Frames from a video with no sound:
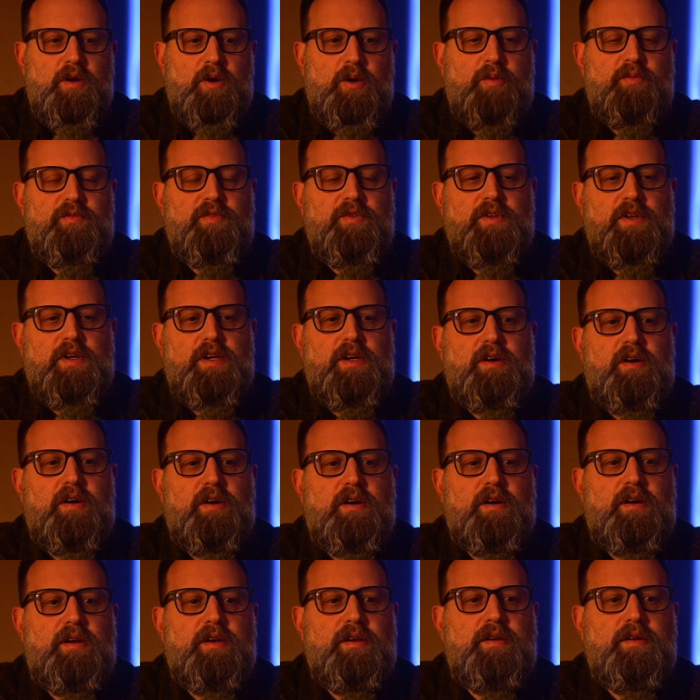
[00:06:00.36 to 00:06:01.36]
hopefully
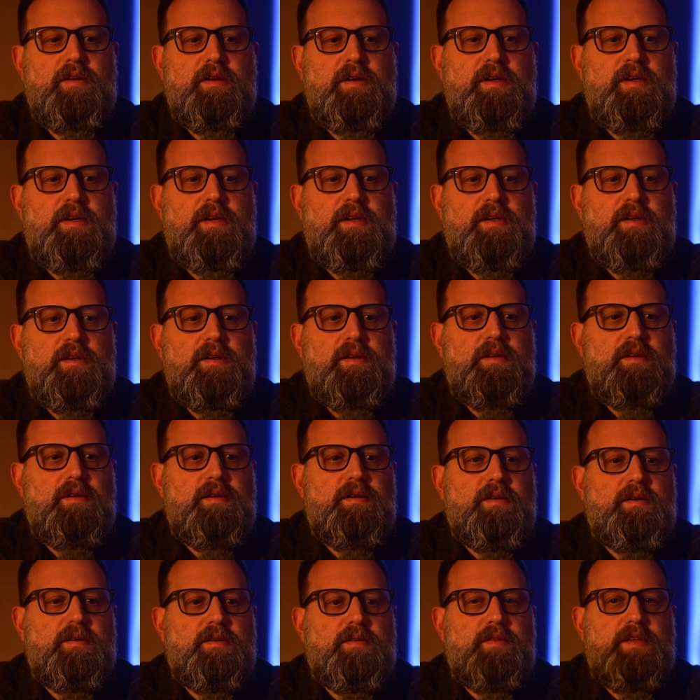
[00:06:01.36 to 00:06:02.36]
on
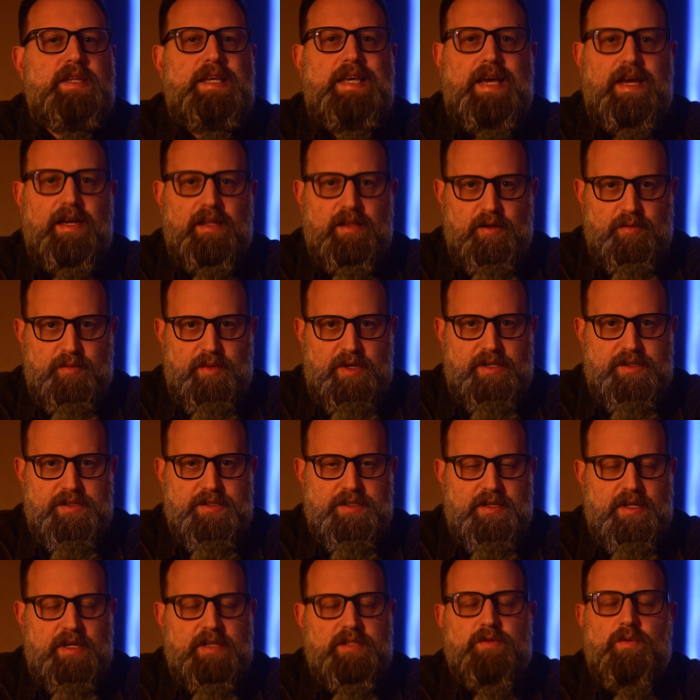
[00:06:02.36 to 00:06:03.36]
the
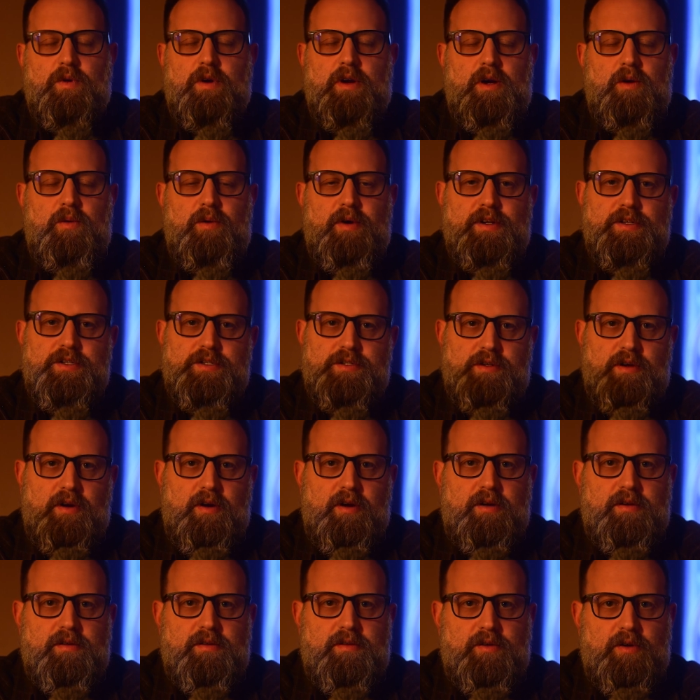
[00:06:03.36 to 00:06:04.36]
elements. That's where I want to
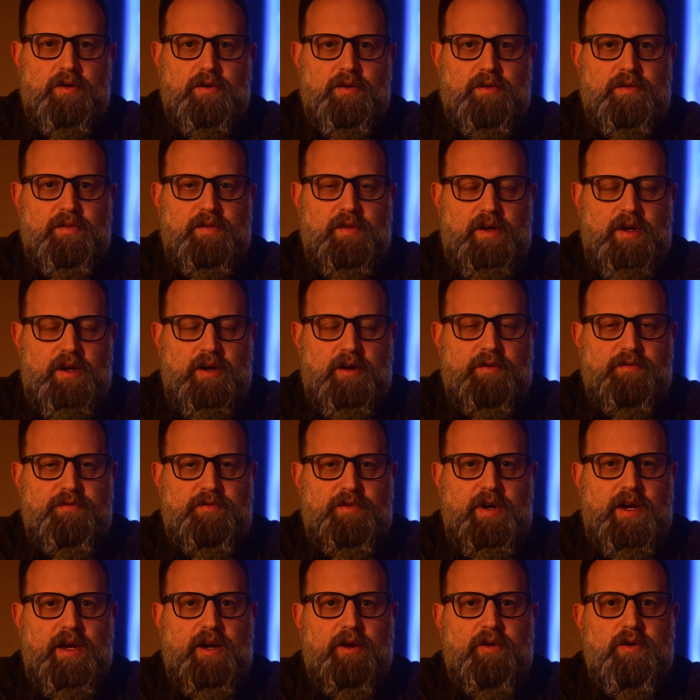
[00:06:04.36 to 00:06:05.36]
start: earth, air,
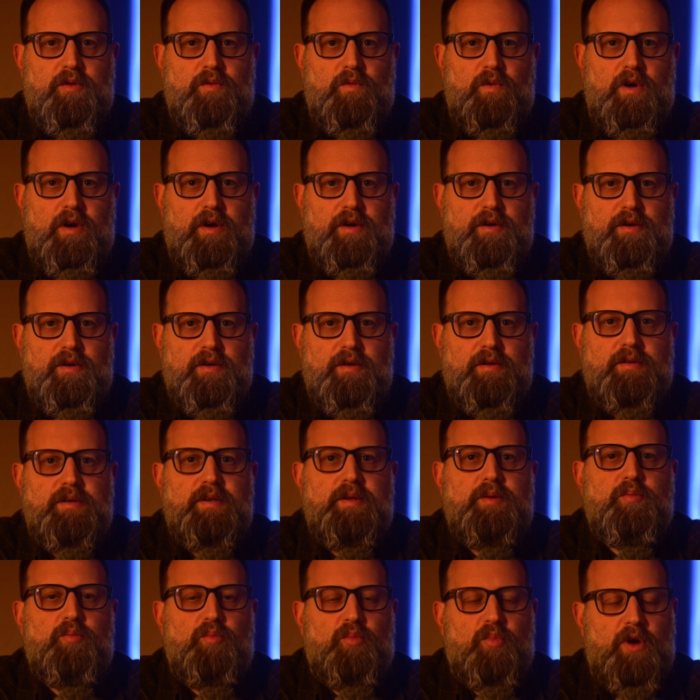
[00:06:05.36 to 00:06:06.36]
fire, and water.
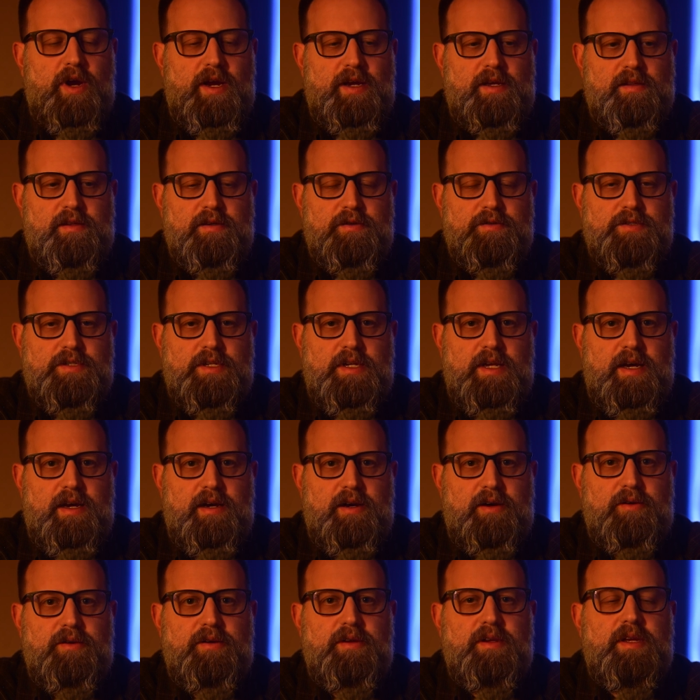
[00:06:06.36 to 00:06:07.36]
Break those
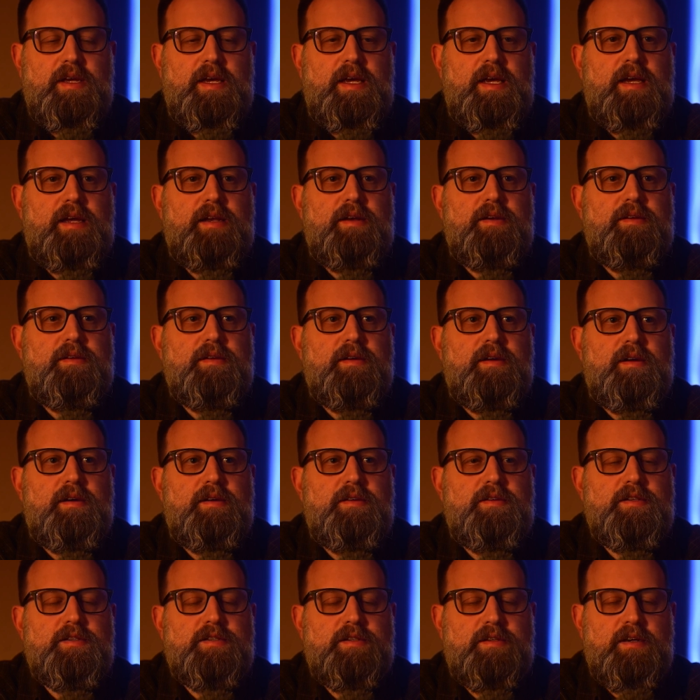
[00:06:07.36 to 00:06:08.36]
down and
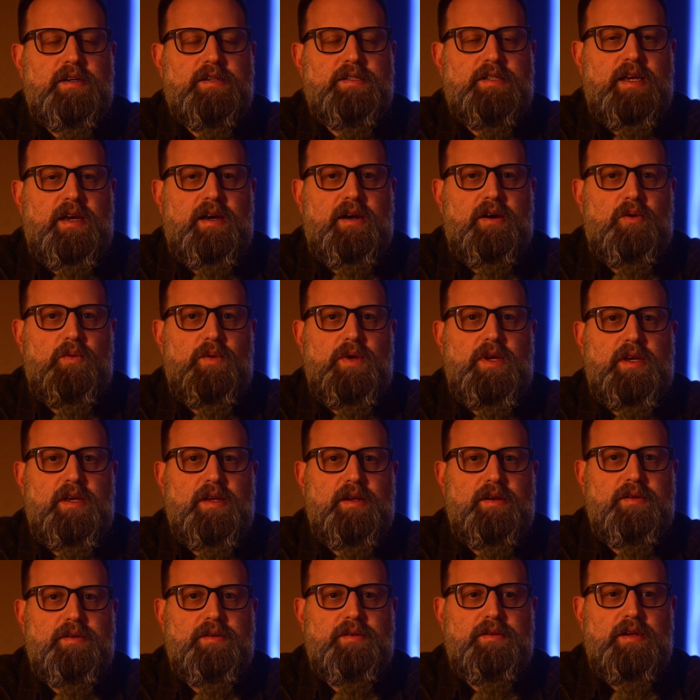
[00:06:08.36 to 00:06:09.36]
discuss how we
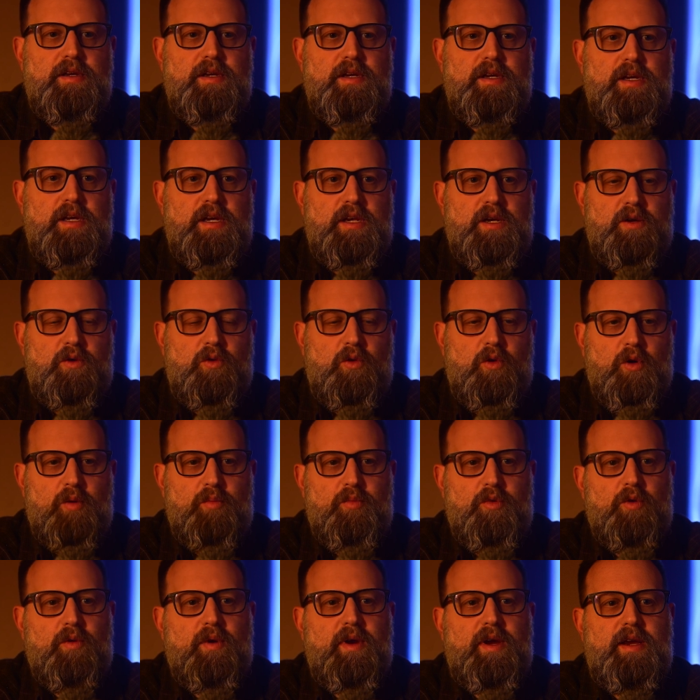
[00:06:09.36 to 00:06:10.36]
can
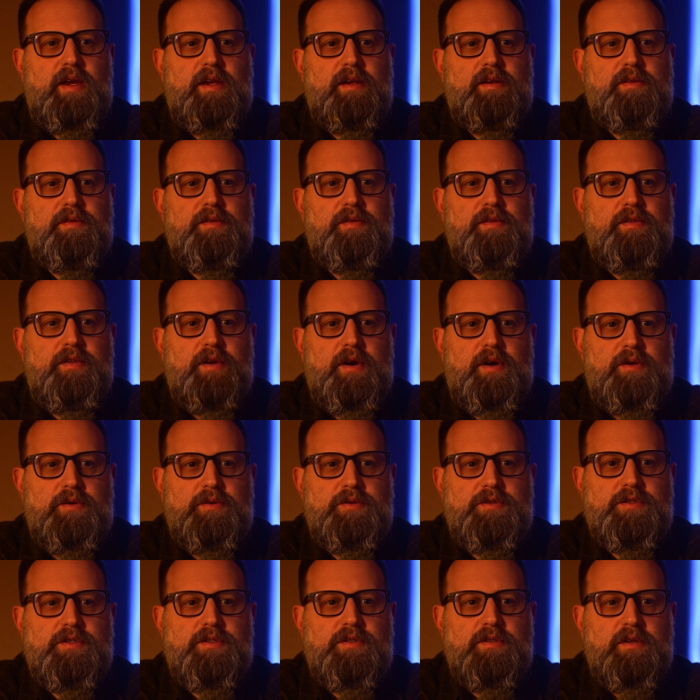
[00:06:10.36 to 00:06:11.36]
incorporate
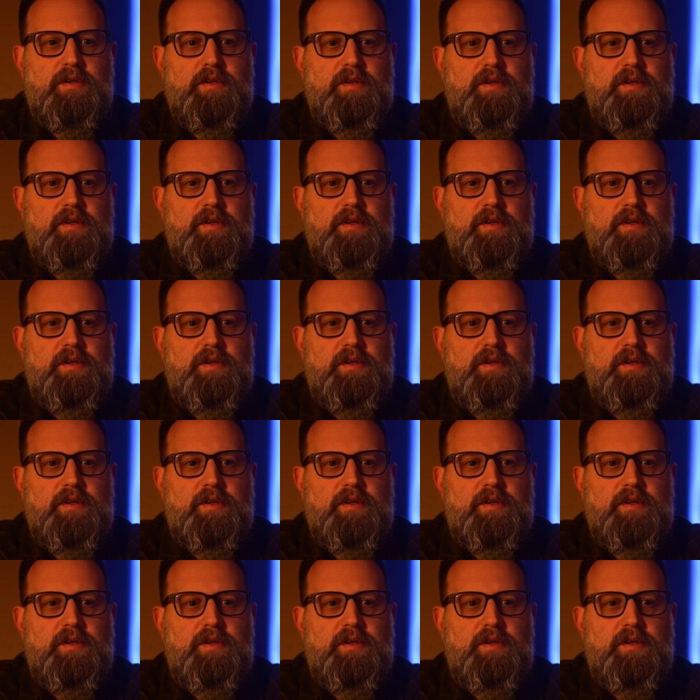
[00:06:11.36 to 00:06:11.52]
those